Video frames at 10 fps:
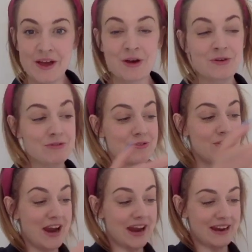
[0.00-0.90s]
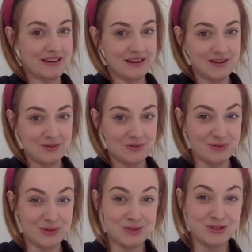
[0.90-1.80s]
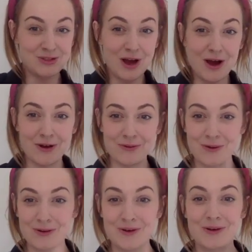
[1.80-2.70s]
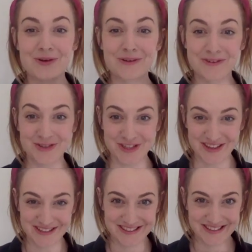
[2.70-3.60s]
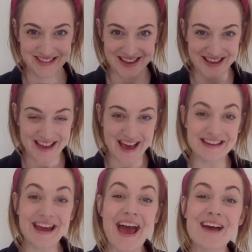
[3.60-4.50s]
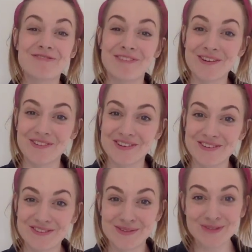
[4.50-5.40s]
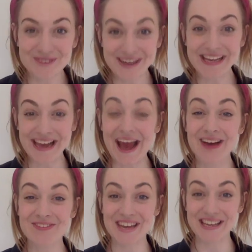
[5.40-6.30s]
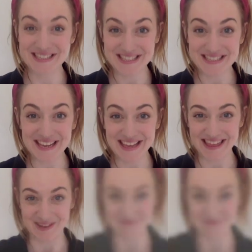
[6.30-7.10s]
Green was so gorgeous, and everyone was really happy to see them.